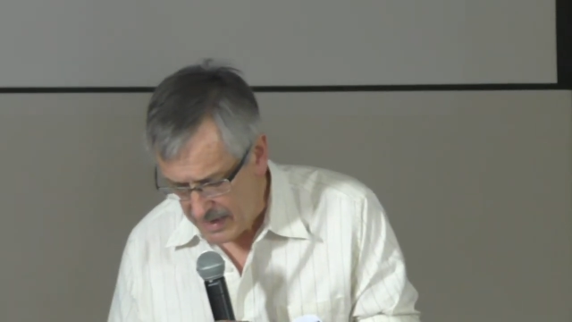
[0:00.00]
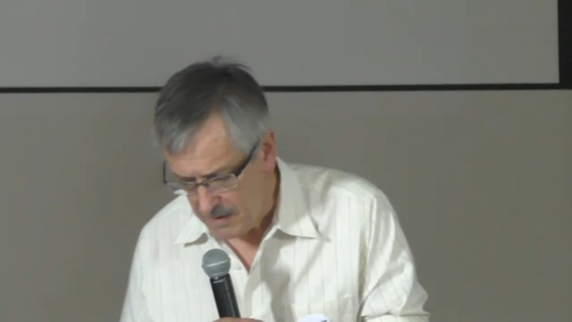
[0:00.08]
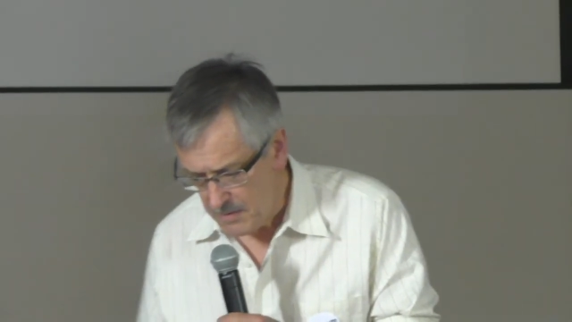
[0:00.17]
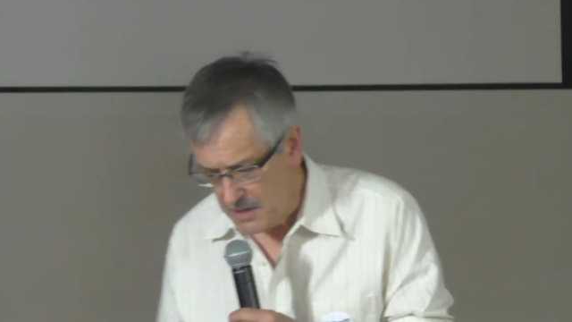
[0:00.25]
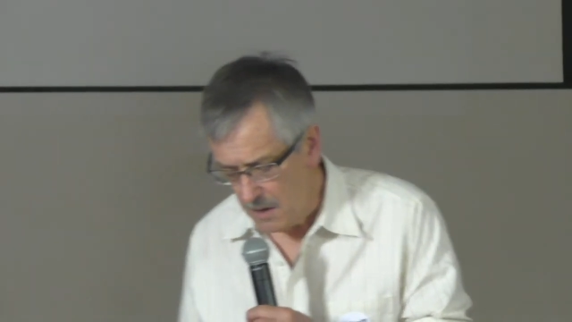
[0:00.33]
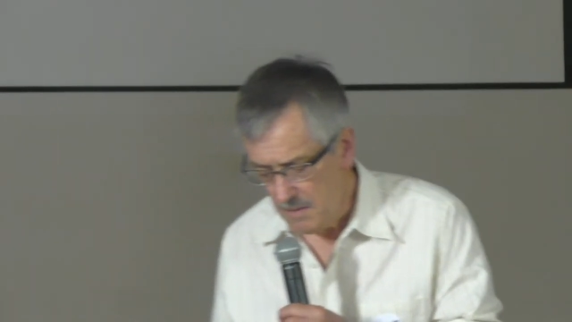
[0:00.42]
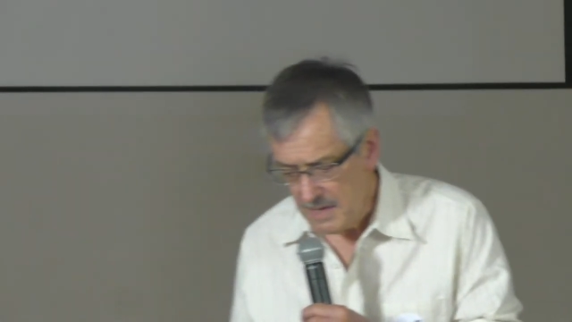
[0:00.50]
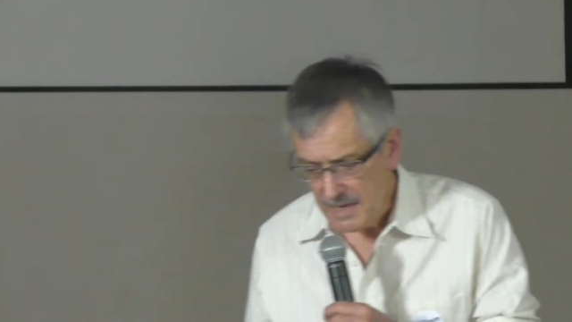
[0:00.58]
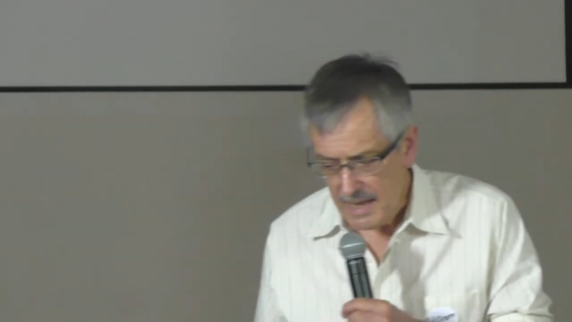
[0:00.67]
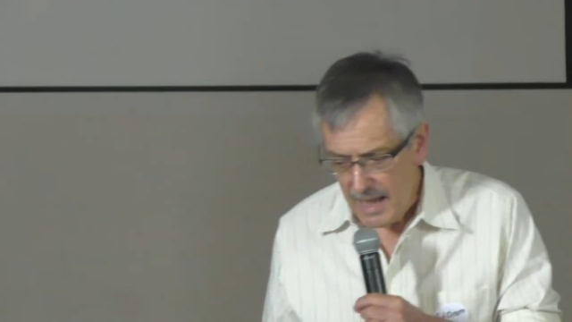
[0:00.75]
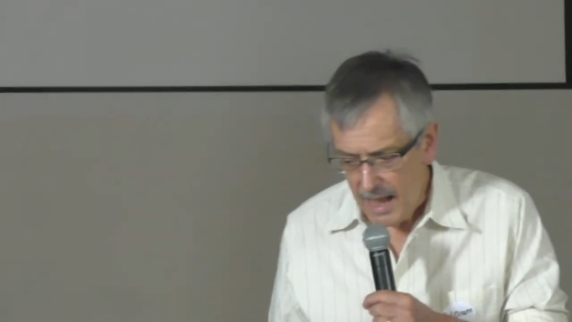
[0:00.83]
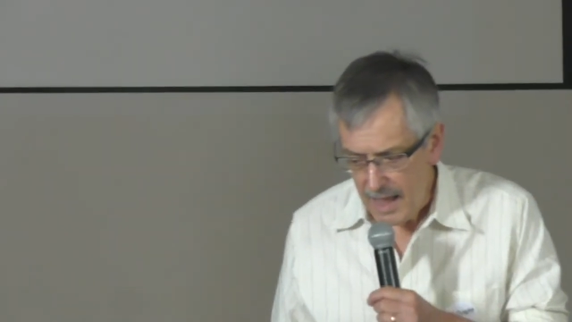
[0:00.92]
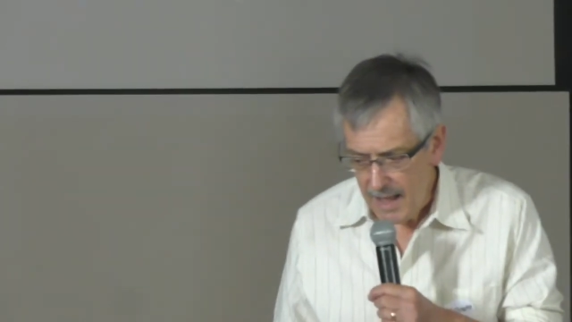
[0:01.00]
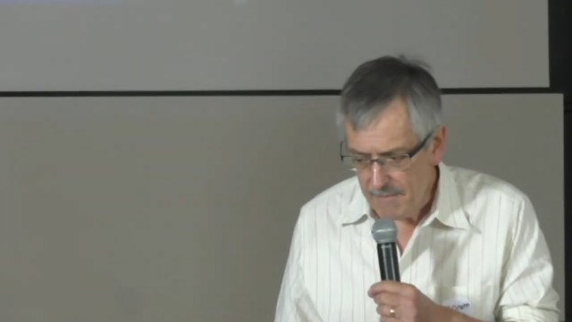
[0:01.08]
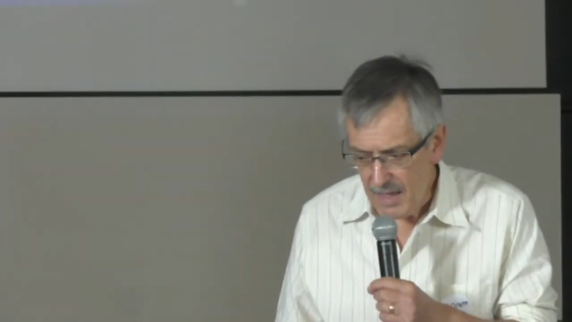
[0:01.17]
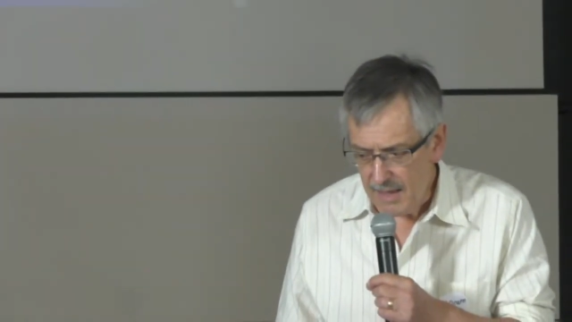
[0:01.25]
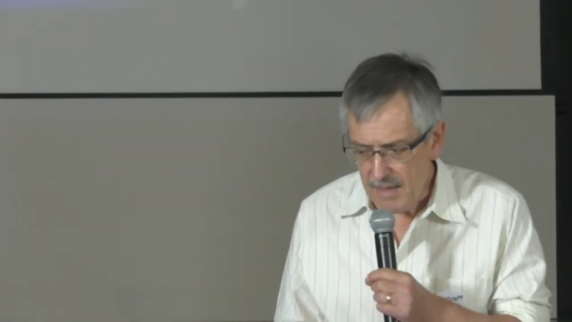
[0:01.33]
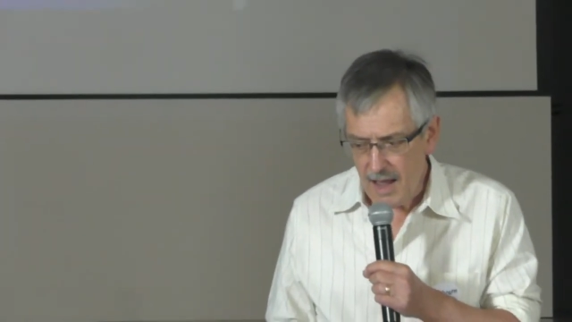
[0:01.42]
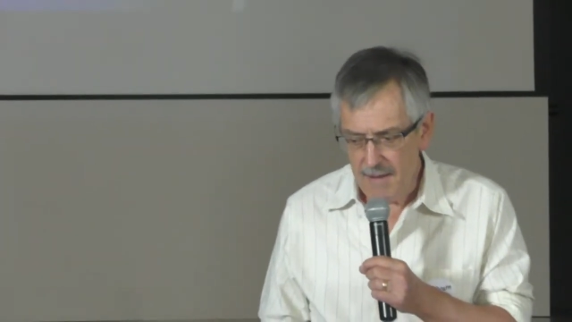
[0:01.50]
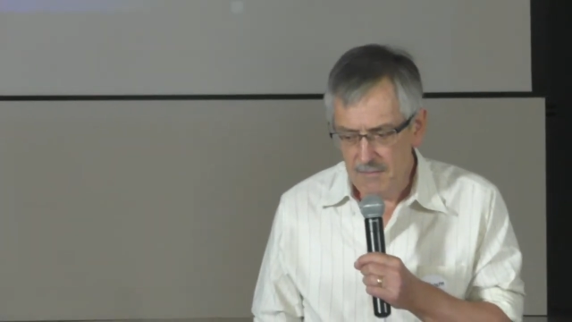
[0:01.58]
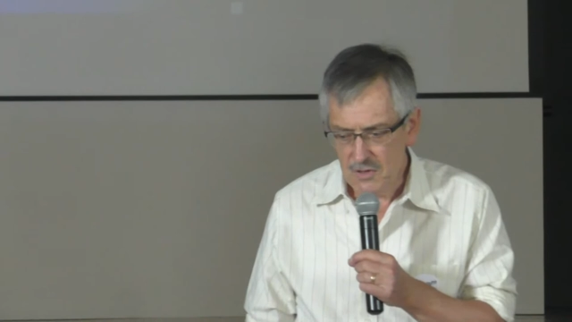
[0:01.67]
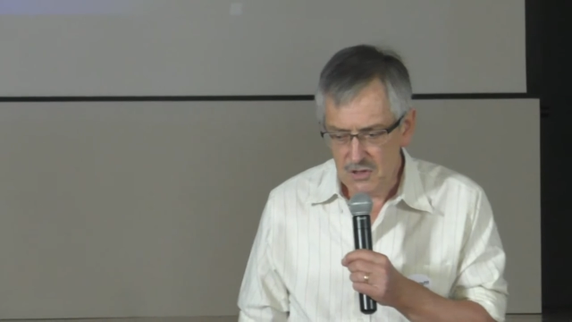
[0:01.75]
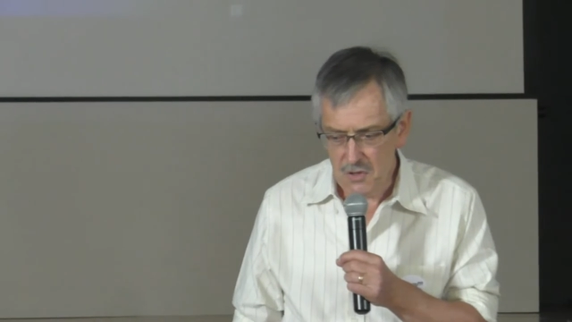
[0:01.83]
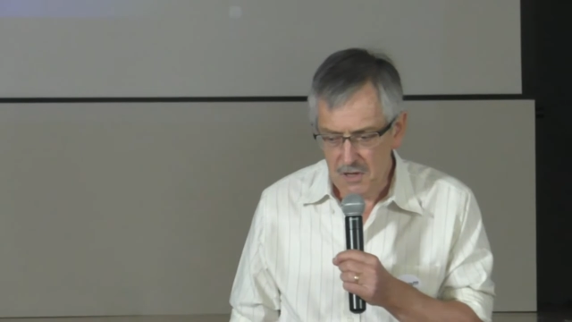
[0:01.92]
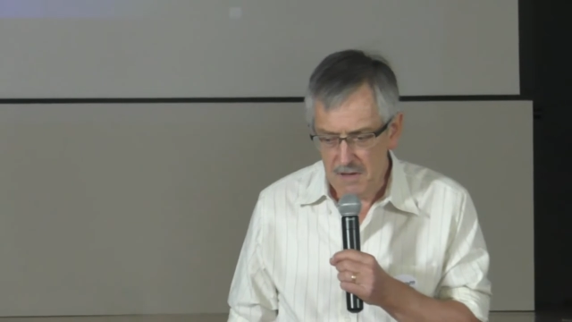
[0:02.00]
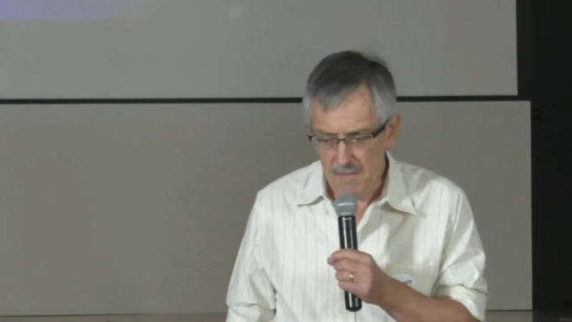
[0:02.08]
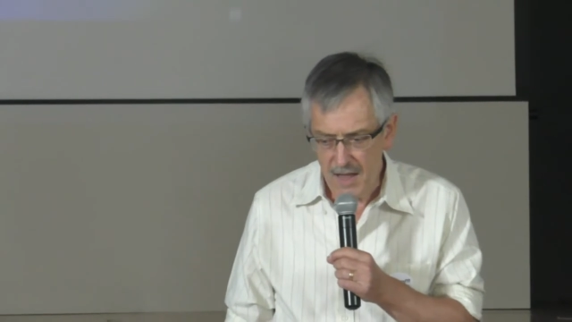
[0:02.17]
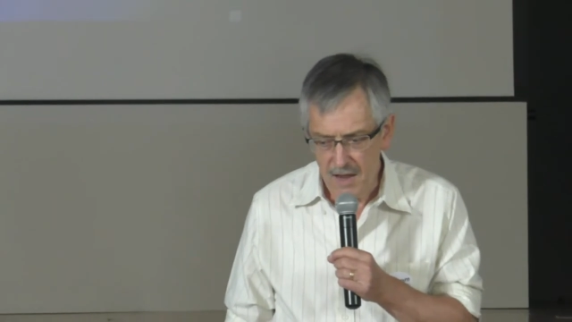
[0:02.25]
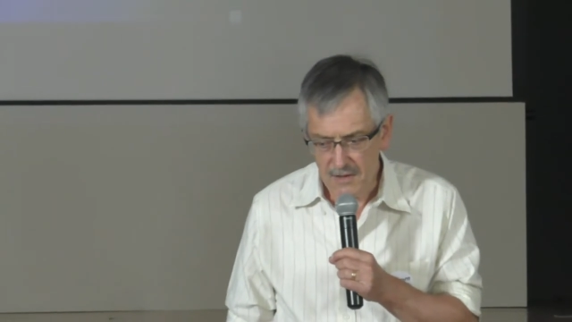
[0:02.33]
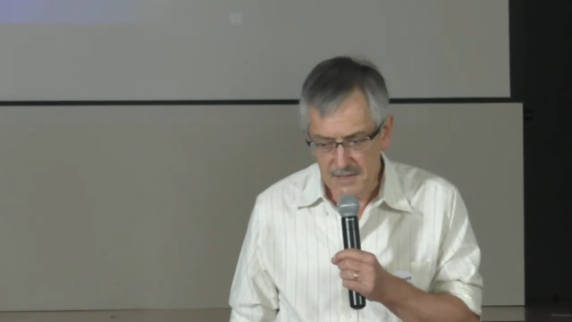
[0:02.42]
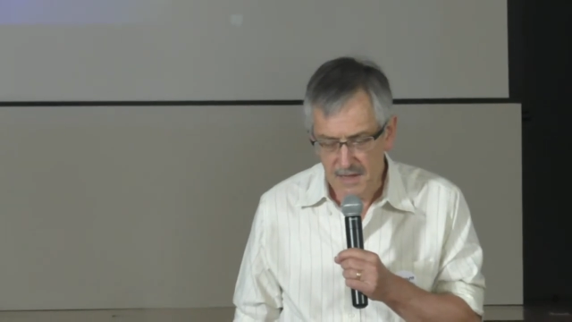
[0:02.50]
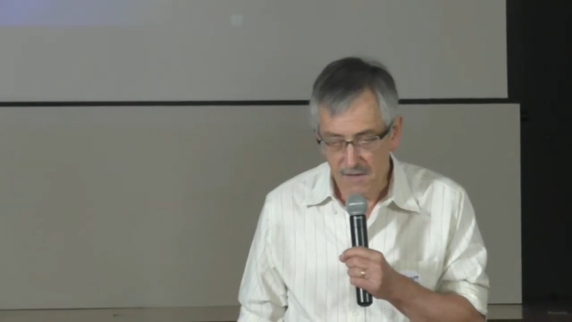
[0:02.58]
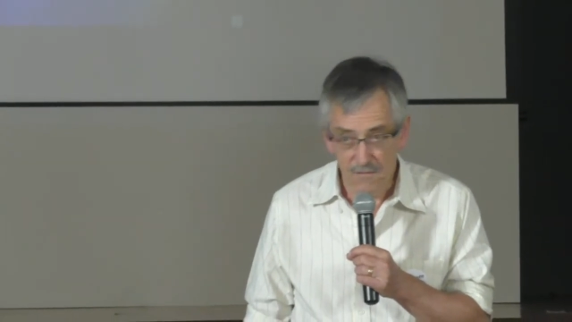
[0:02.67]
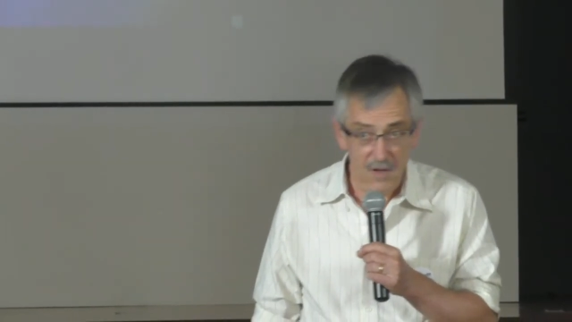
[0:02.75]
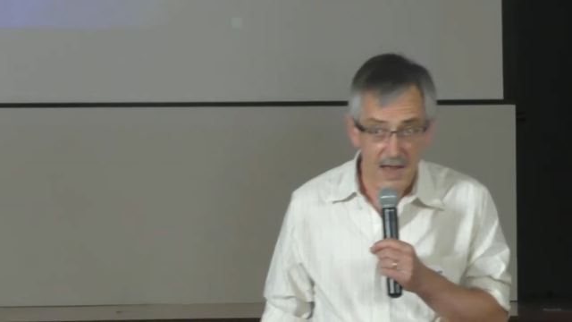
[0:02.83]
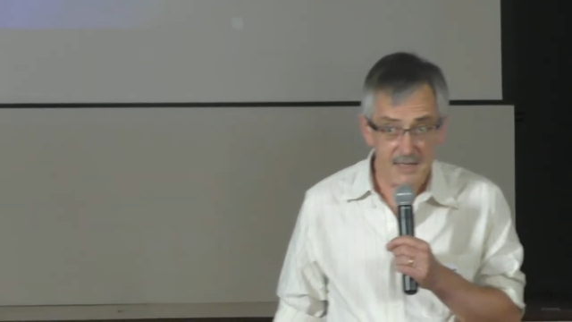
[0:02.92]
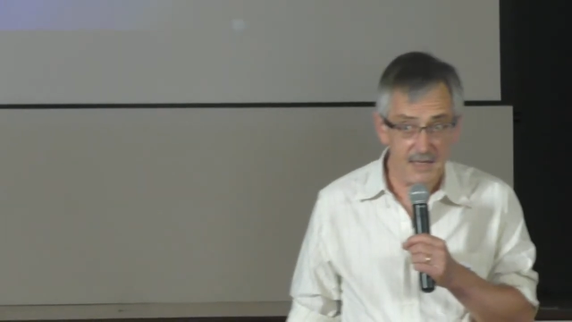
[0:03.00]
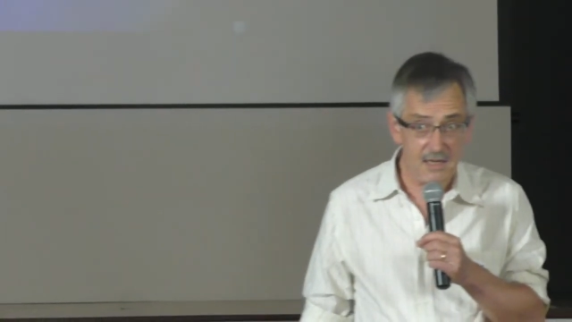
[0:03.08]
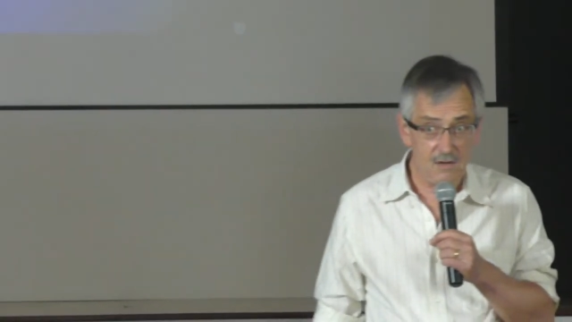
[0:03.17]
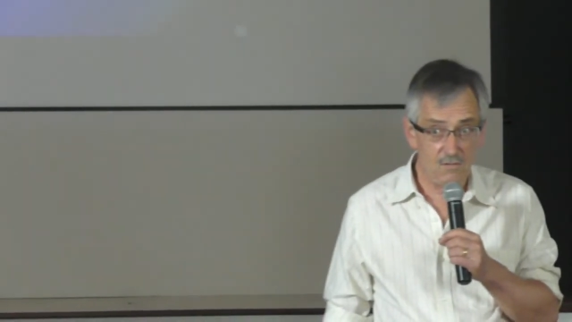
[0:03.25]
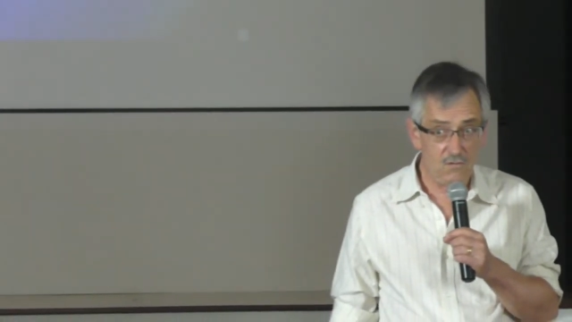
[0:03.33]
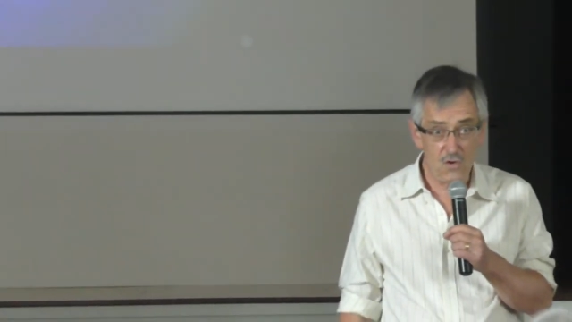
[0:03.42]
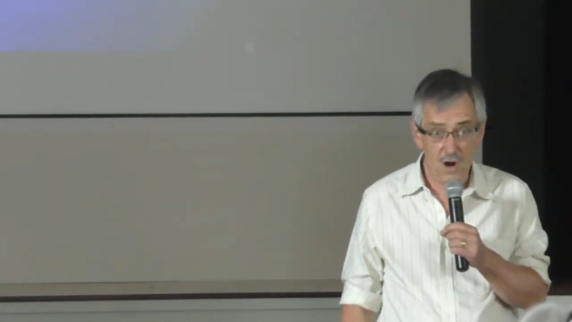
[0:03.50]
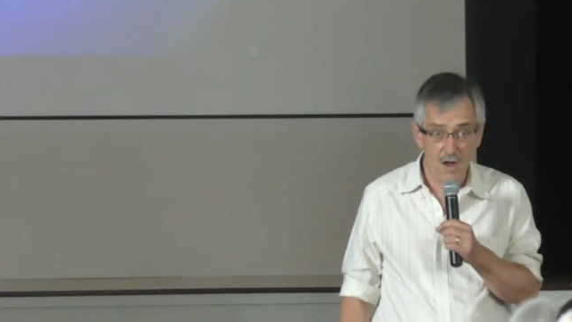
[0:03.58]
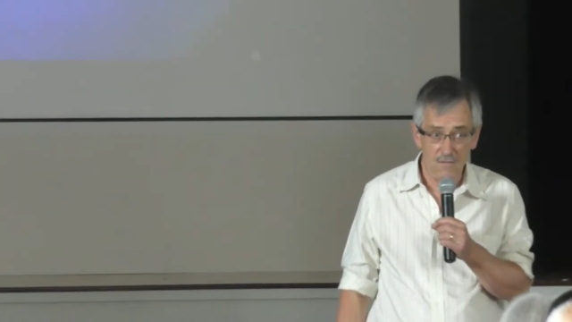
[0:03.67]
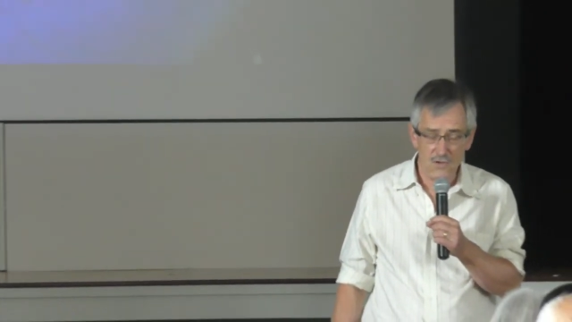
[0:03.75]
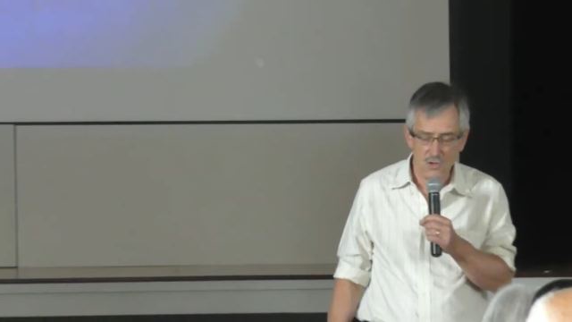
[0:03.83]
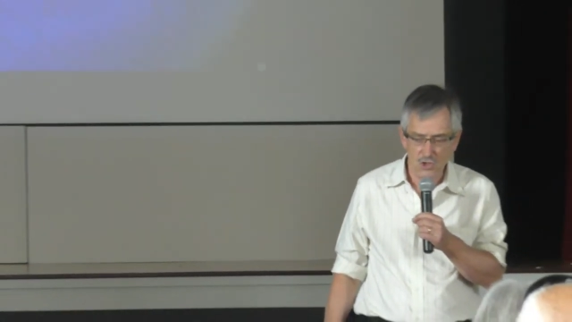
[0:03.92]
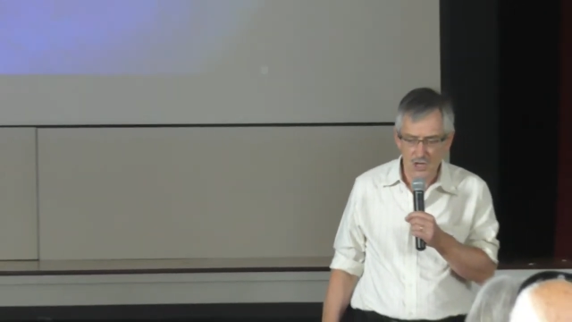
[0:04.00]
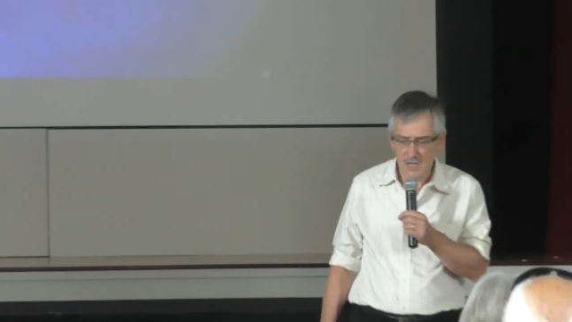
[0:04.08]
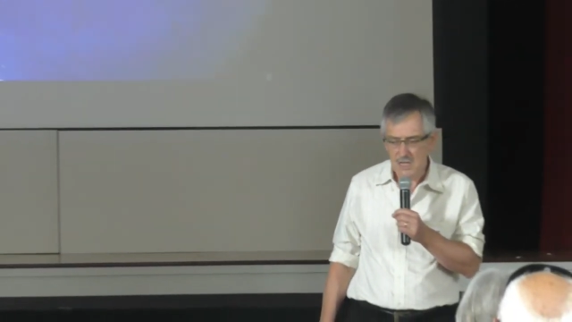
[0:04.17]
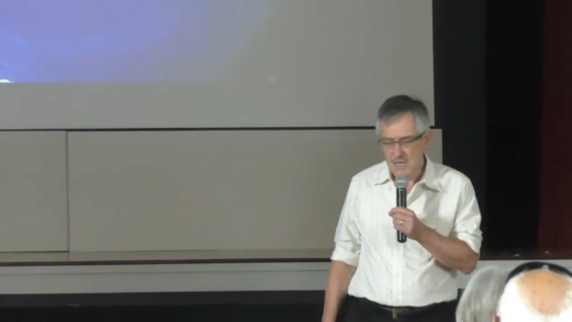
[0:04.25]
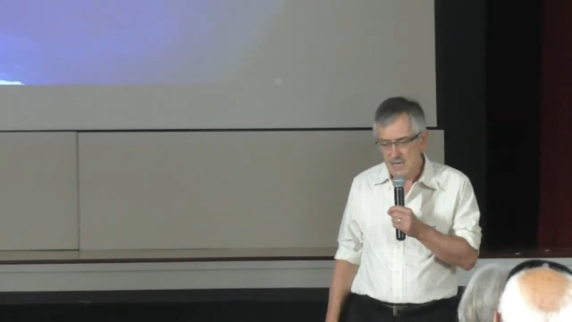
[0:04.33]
here we go. I'm talking about fighting for our future.